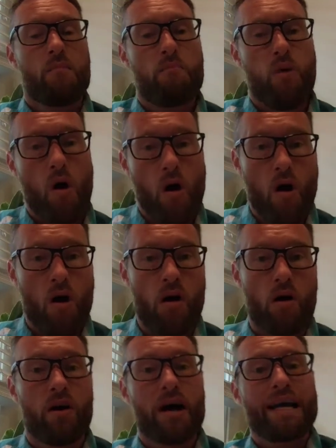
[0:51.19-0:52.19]

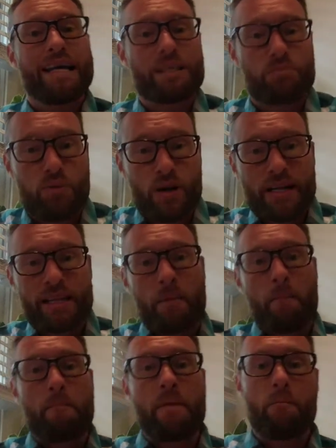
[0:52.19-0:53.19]
Paul is bringing
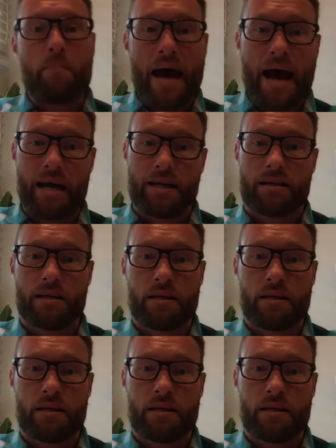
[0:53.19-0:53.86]
them back